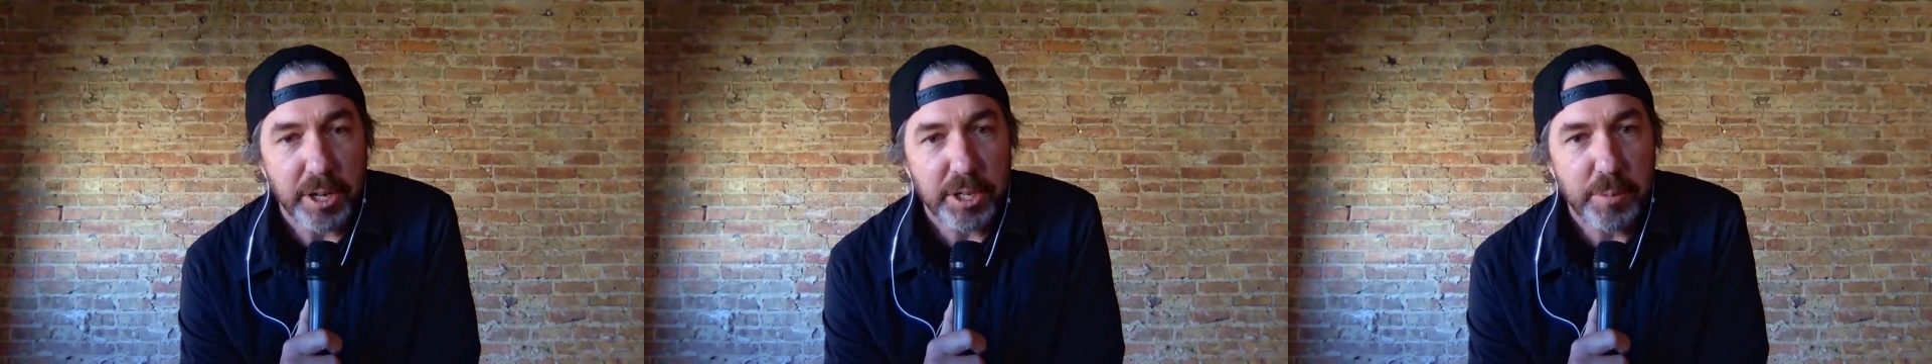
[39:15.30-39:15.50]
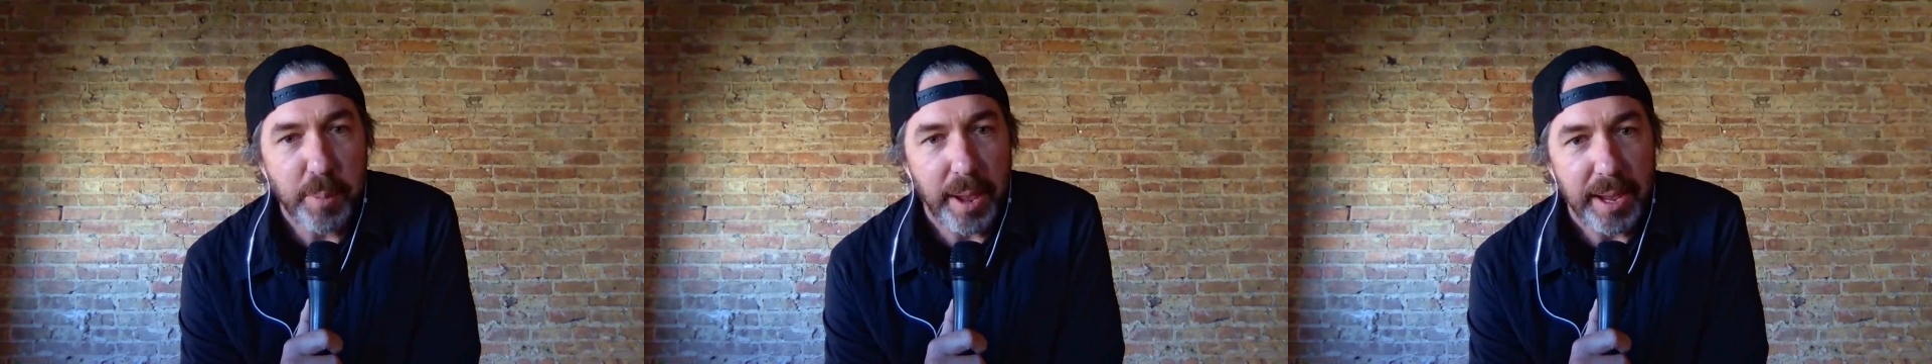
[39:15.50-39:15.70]

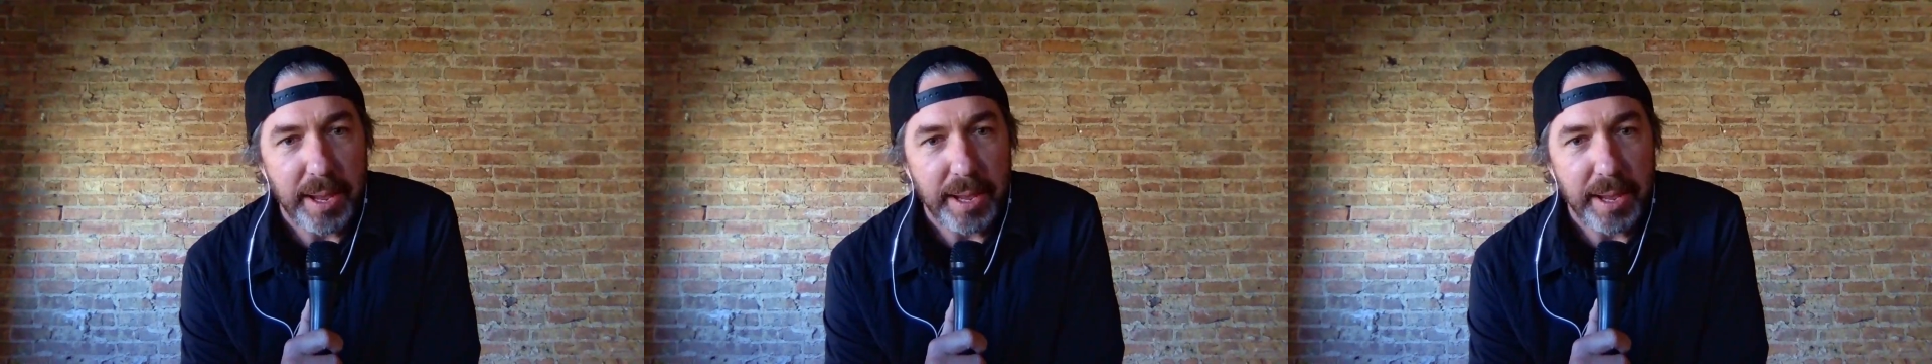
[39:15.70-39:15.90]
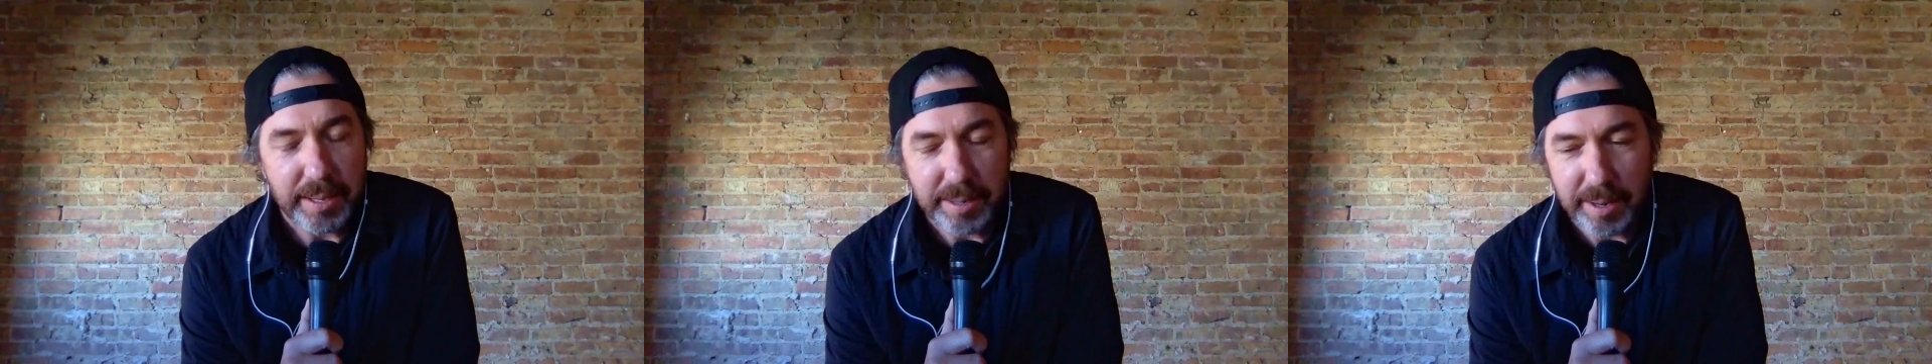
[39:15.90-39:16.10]
as much
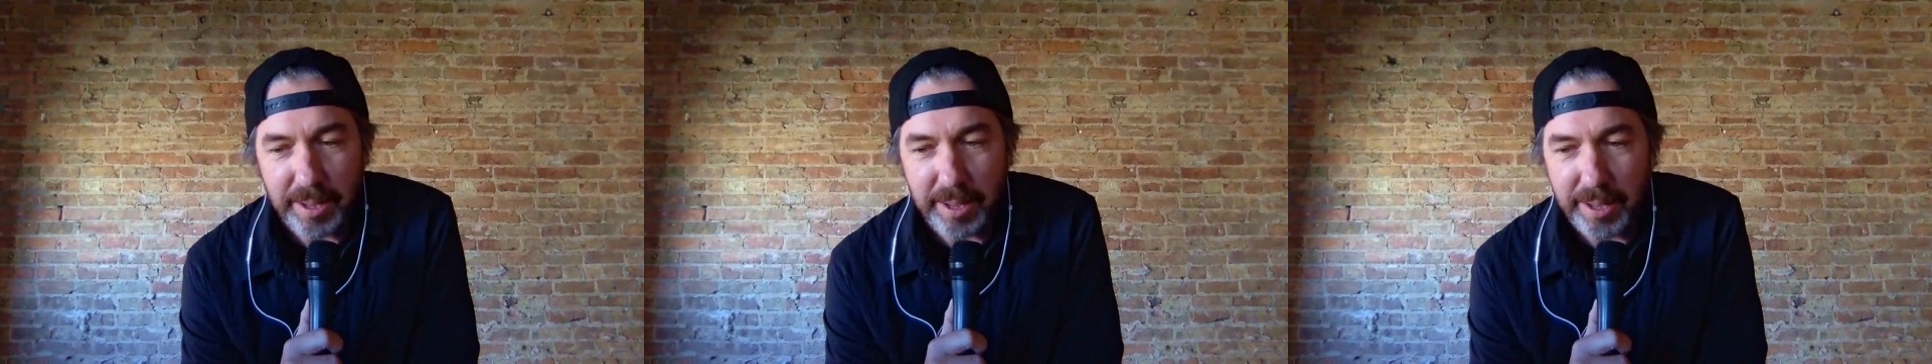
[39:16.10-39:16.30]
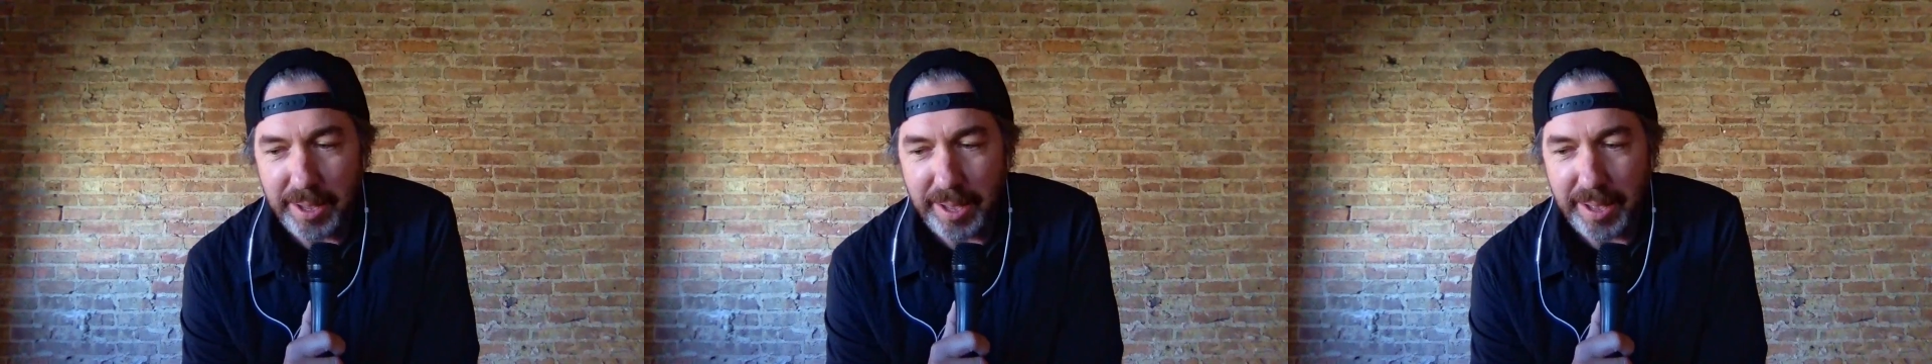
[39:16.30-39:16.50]

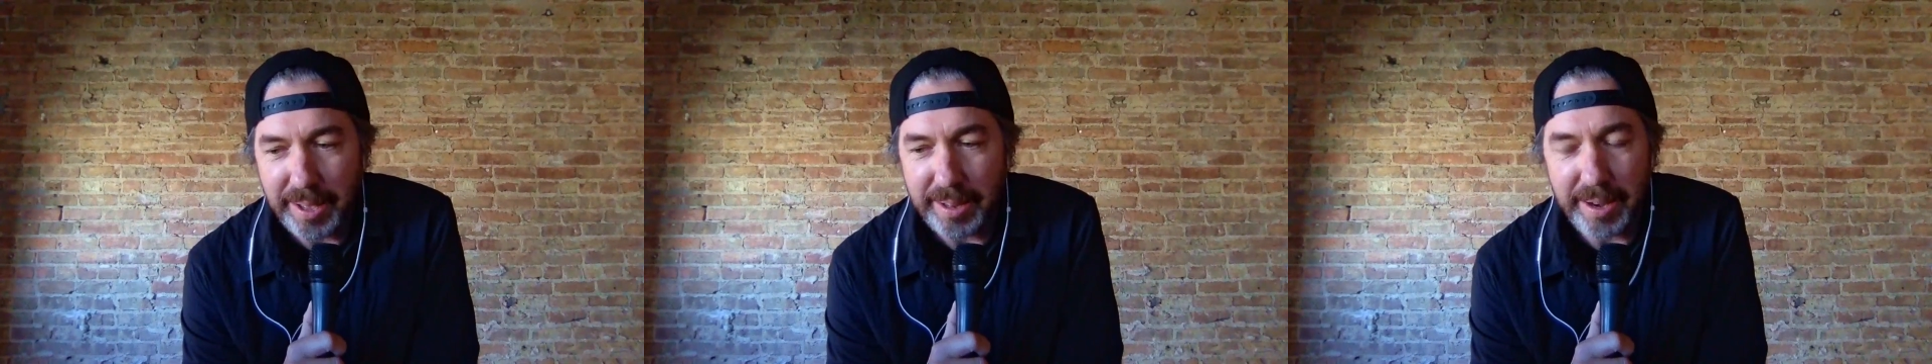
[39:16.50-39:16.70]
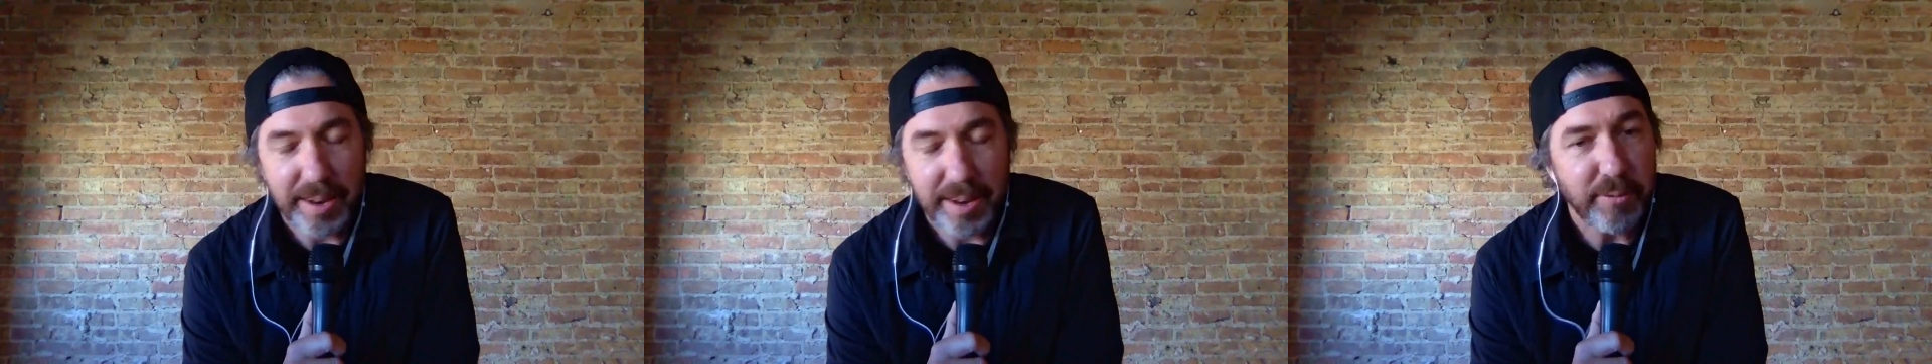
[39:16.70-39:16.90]
pain
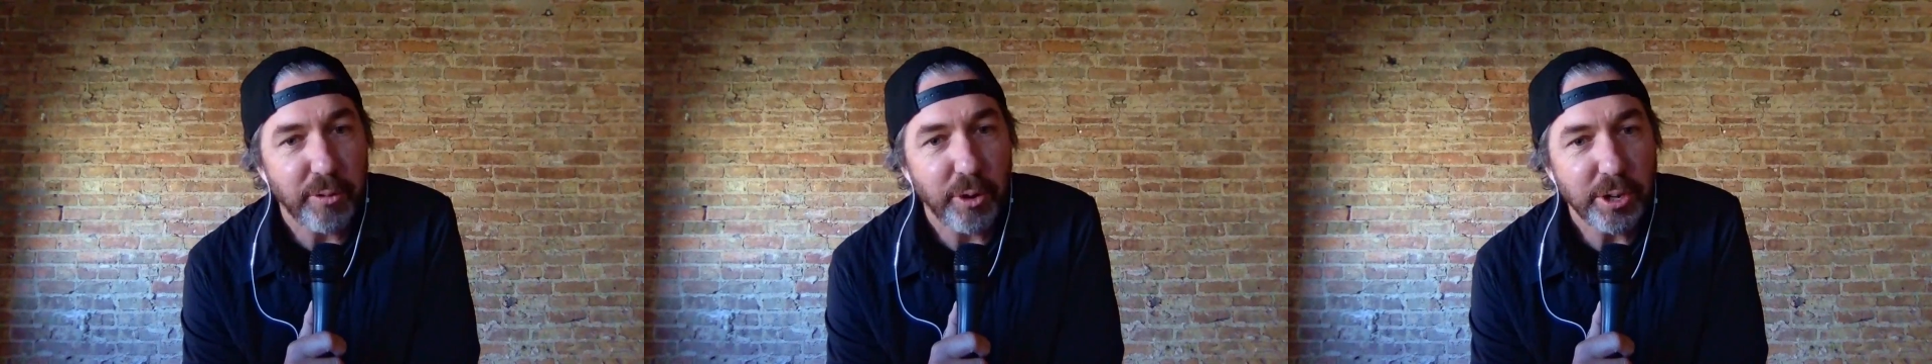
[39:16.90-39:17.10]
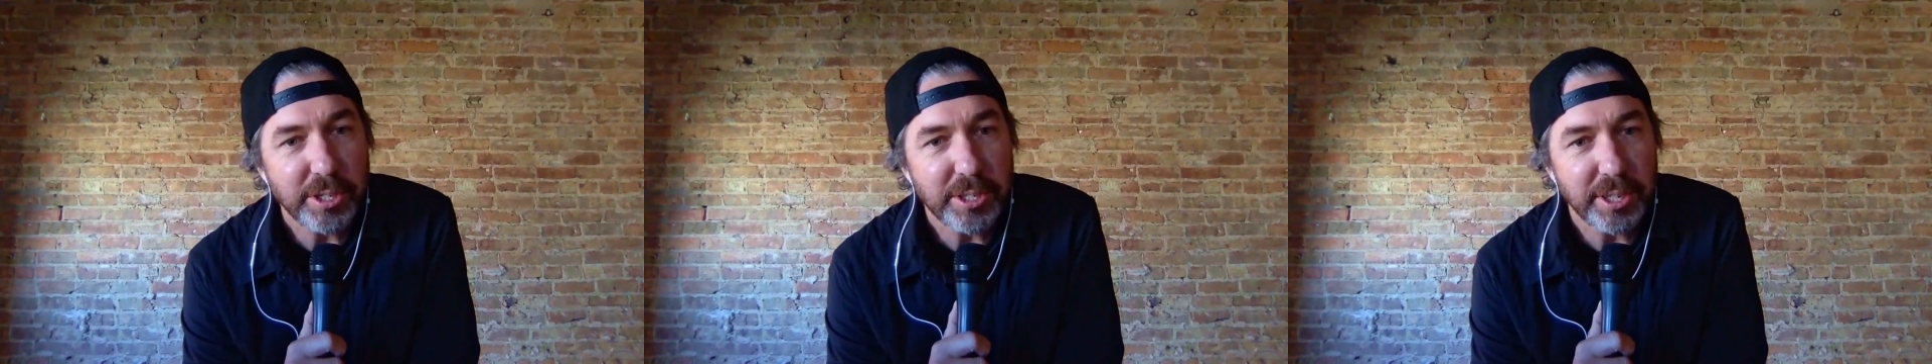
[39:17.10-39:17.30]
and
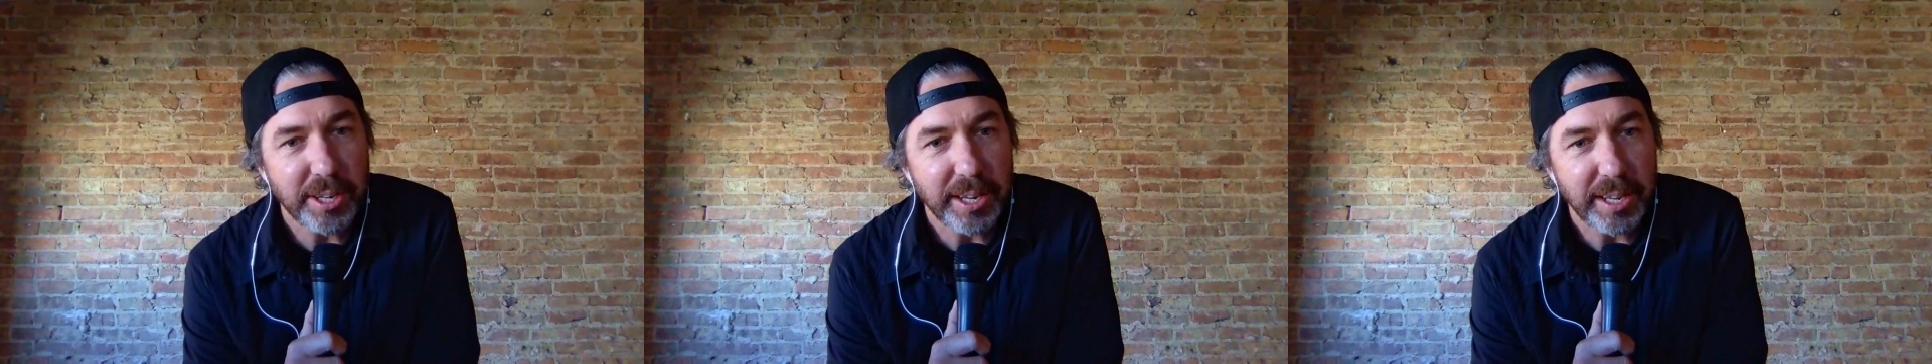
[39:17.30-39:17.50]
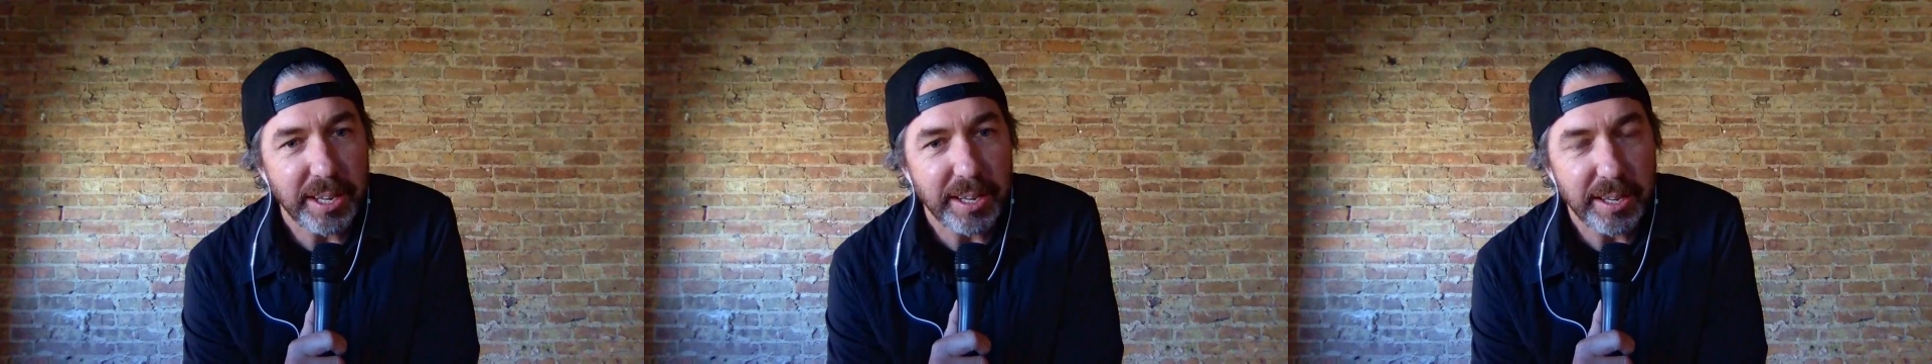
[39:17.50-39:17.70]

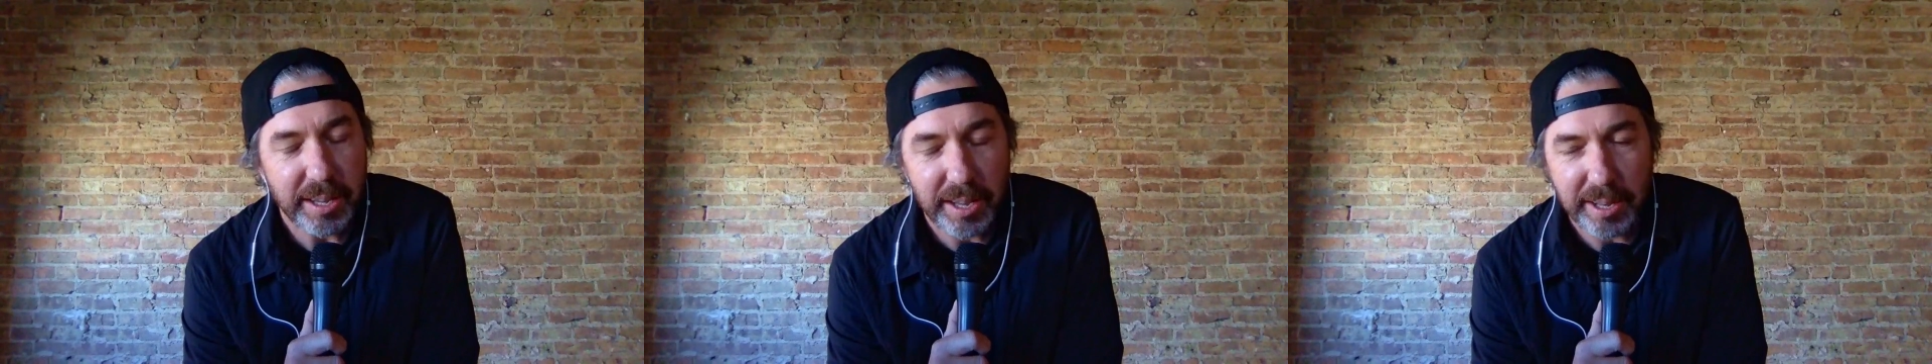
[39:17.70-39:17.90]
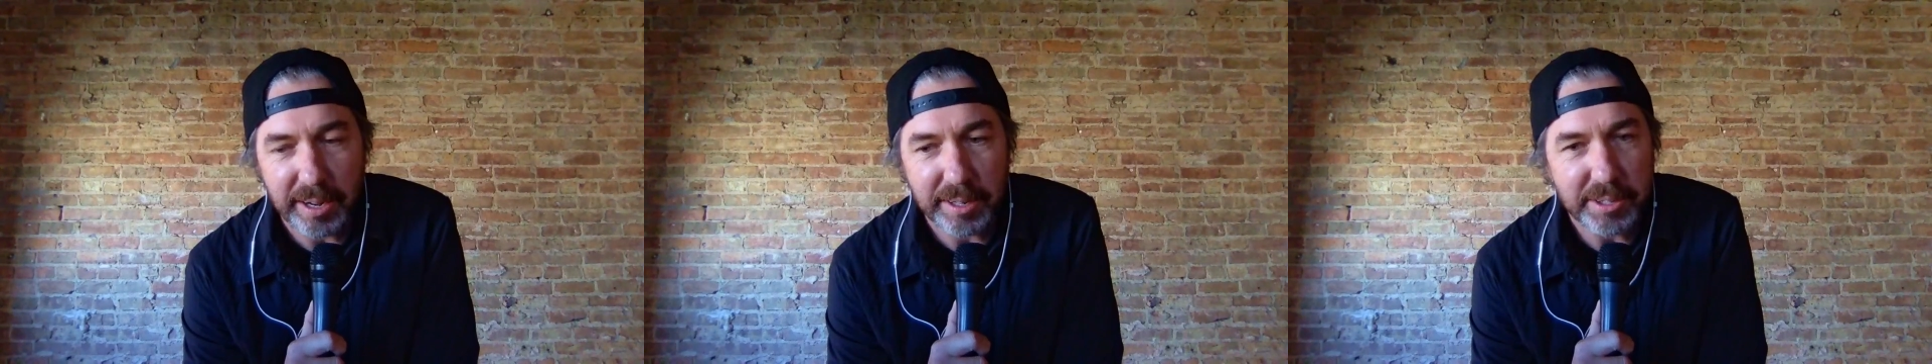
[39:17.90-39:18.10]
adversity